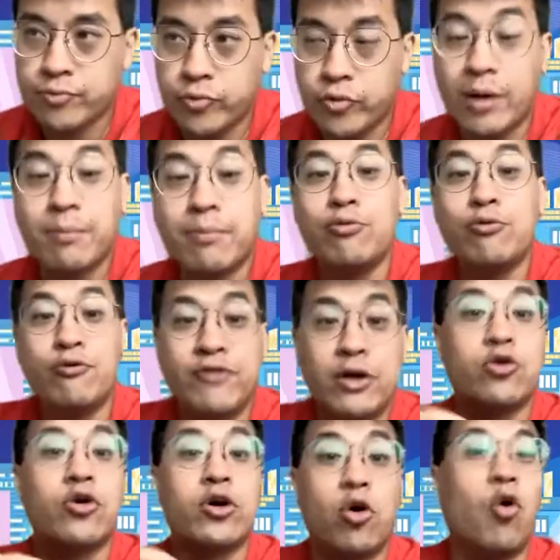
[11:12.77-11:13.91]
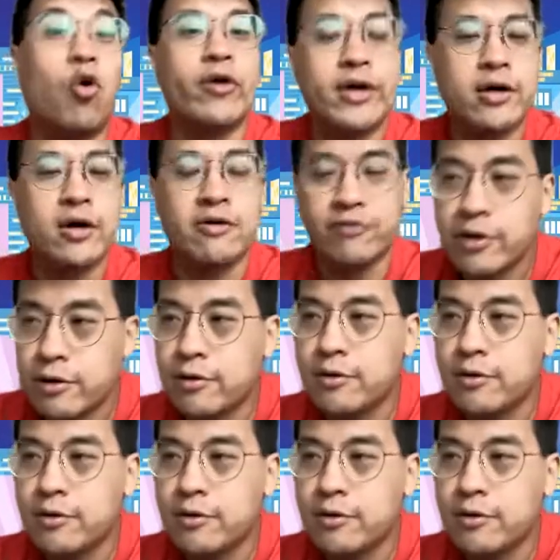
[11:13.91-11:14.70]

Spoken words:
You can prove that you're the owner of it.